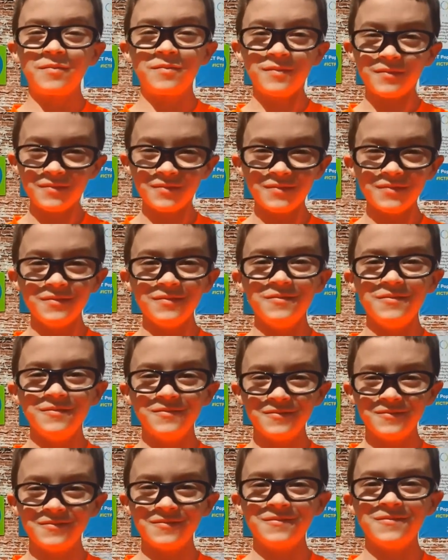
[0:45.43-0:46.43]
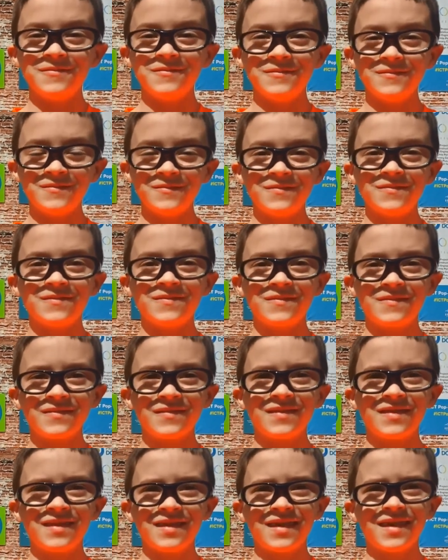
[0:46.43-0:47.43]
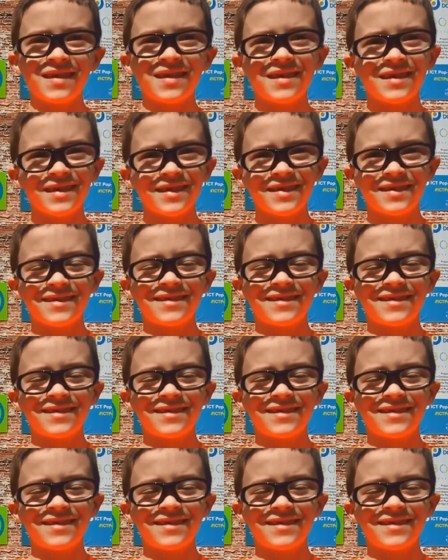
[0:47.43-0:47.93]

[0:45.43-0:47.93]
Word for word: And what do you think about coming to a